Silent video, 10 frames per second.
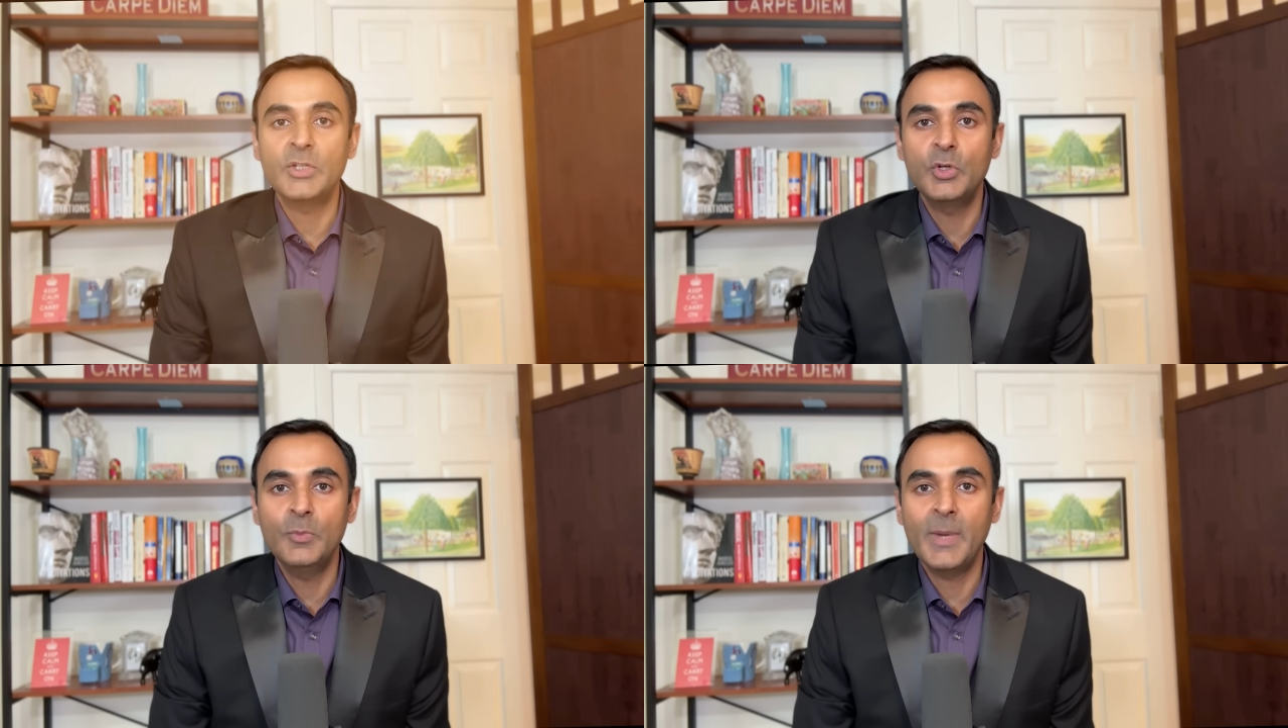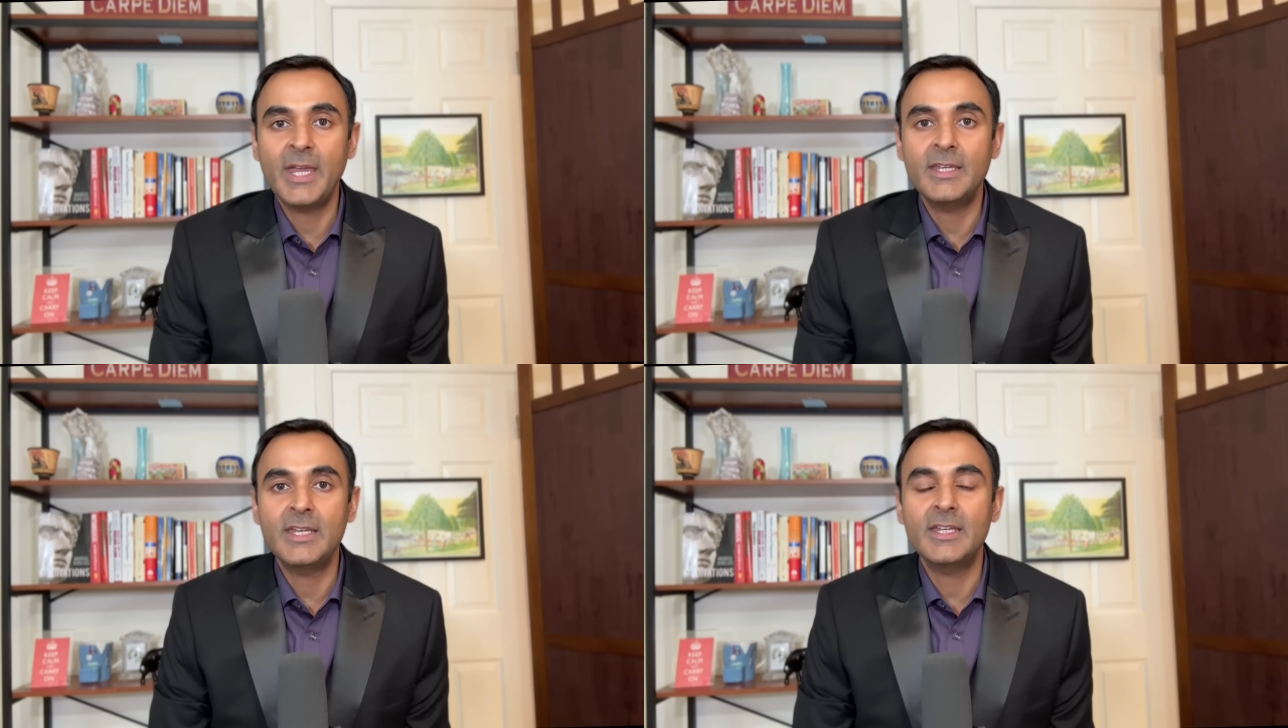you
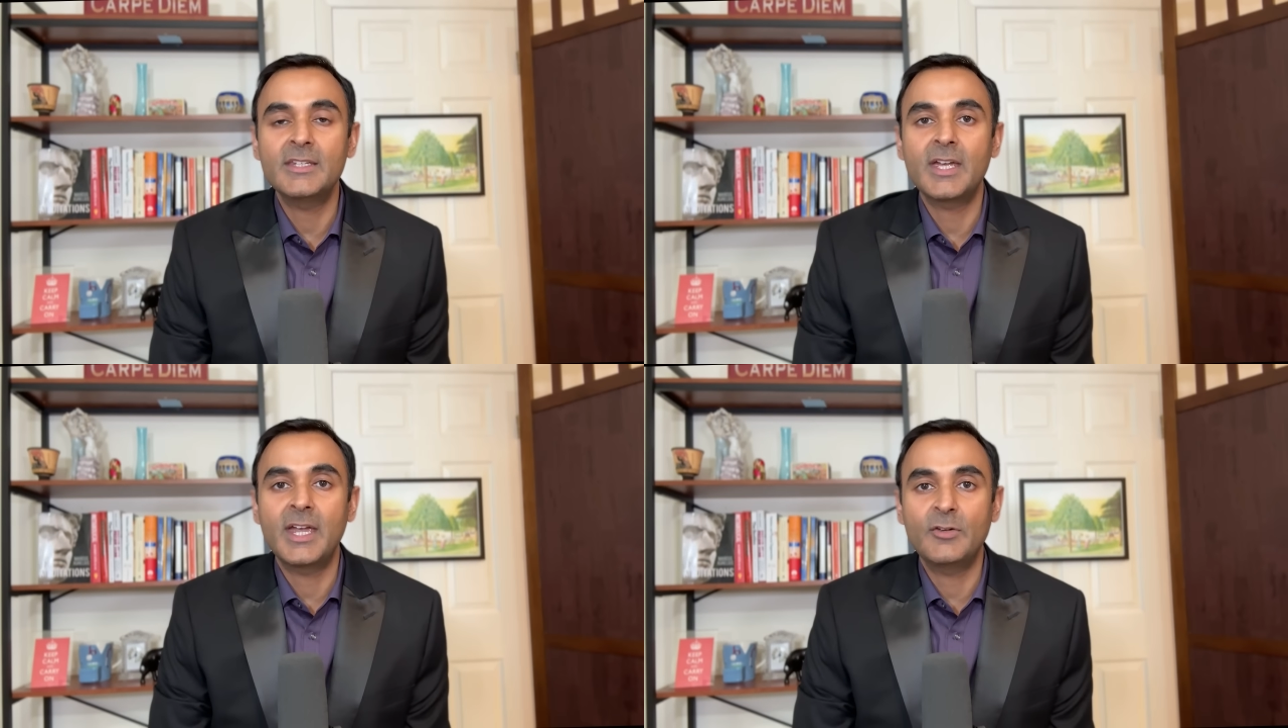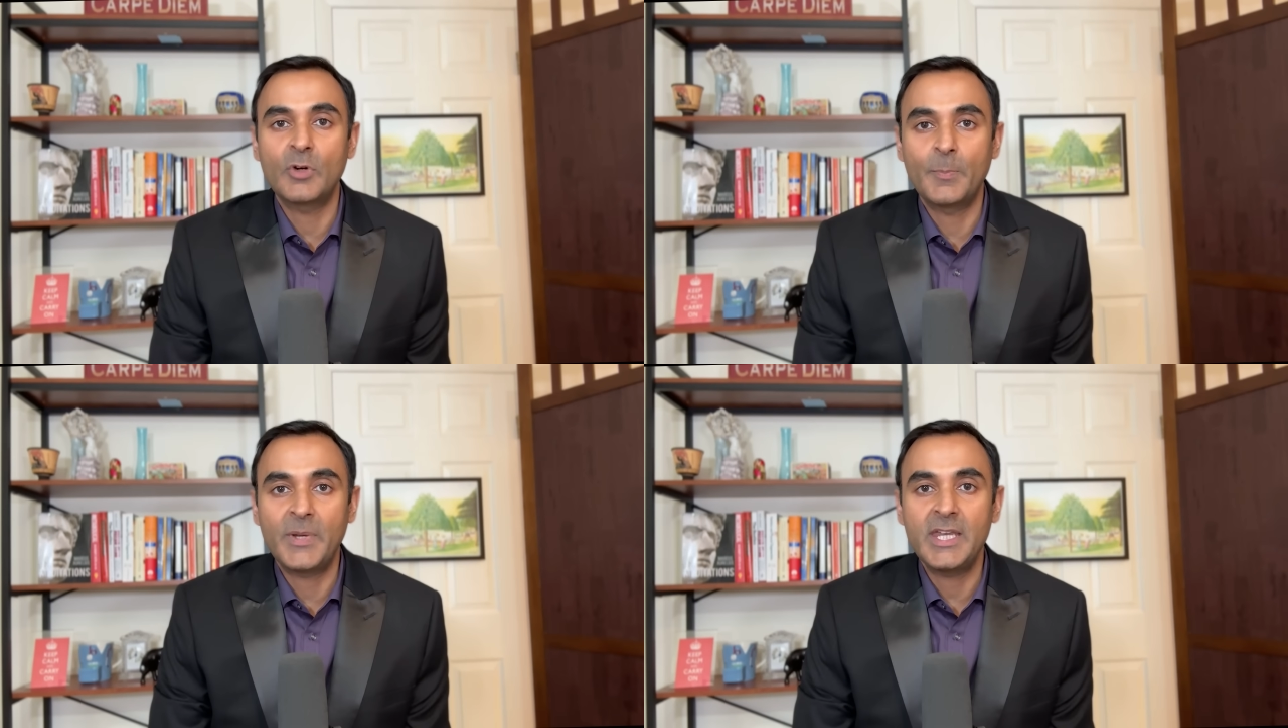may need a
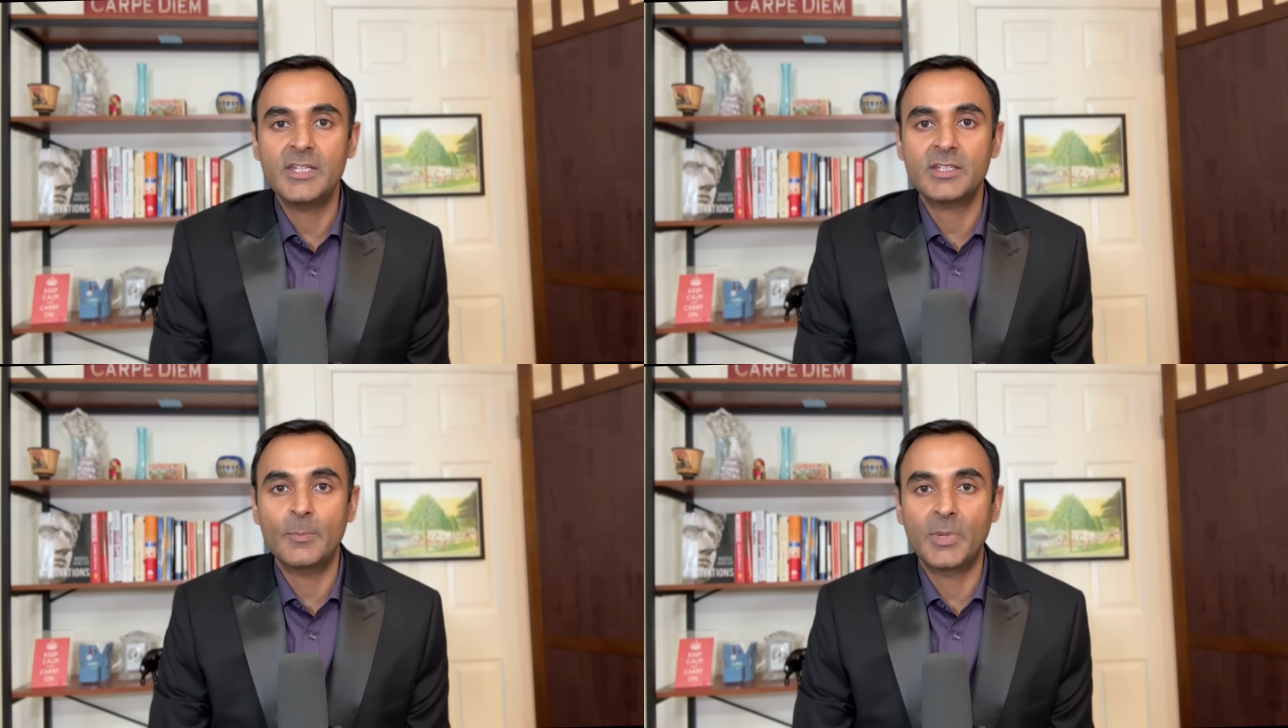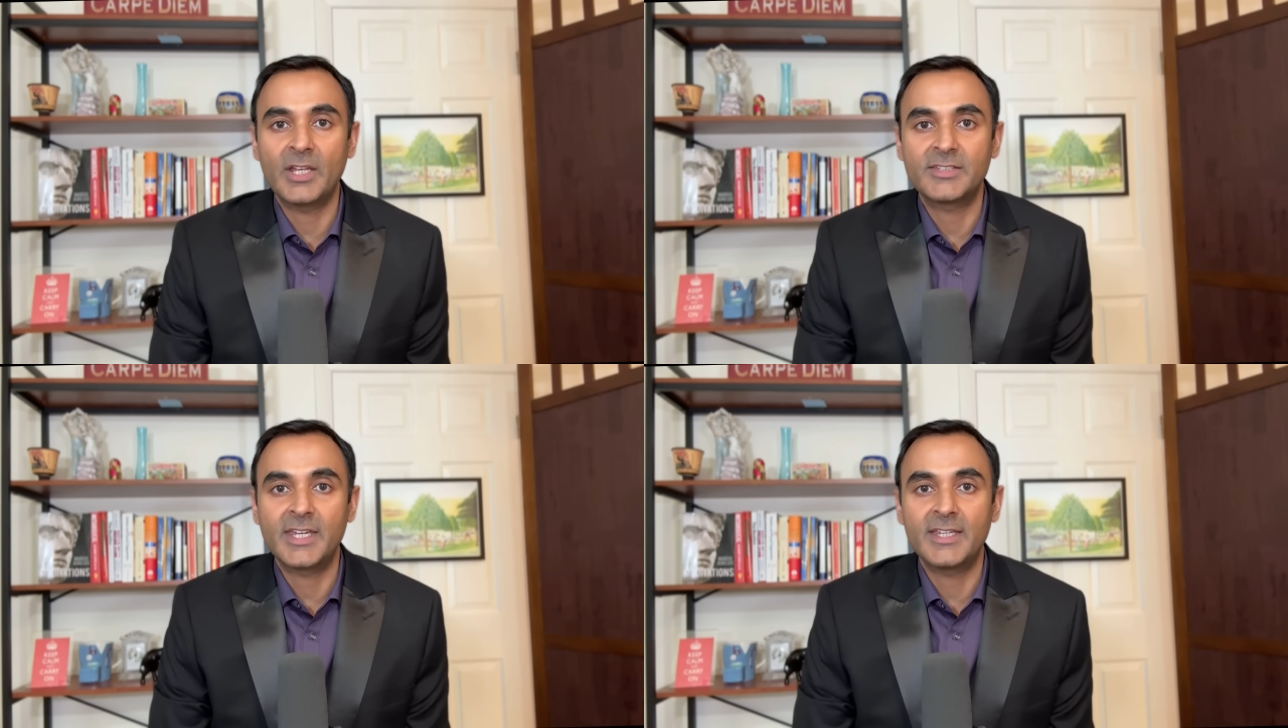repeat
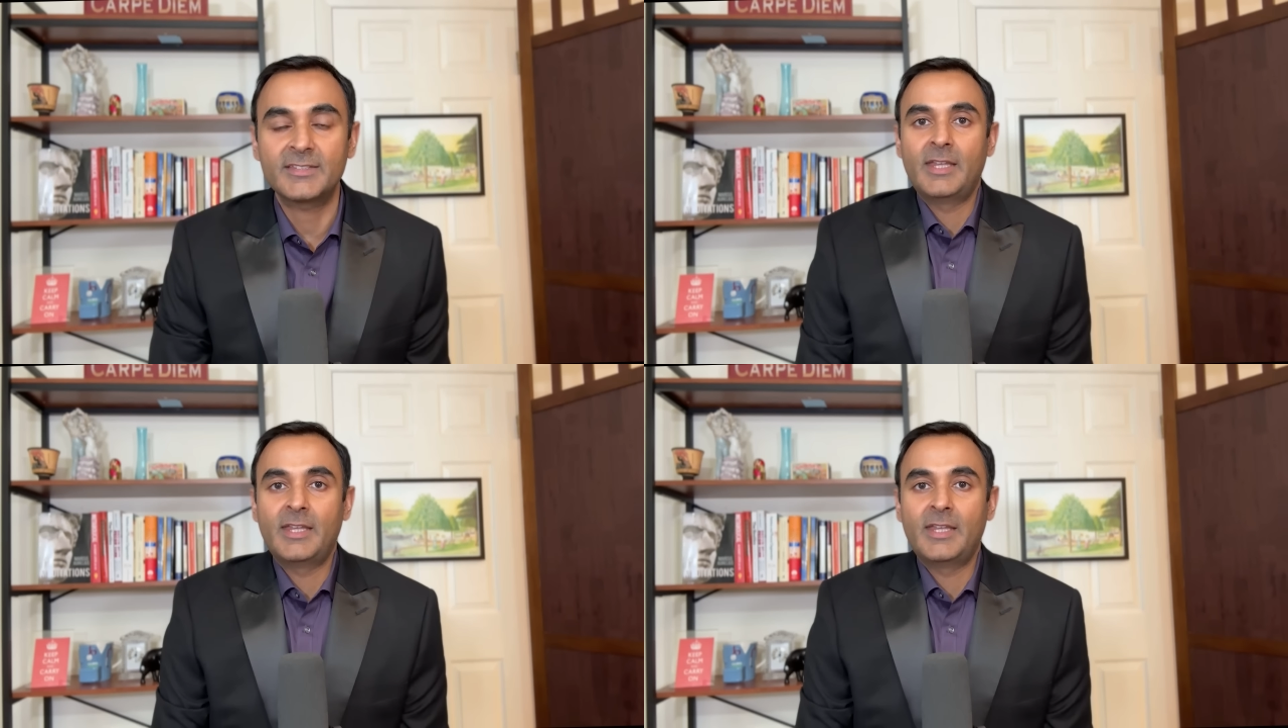blood test,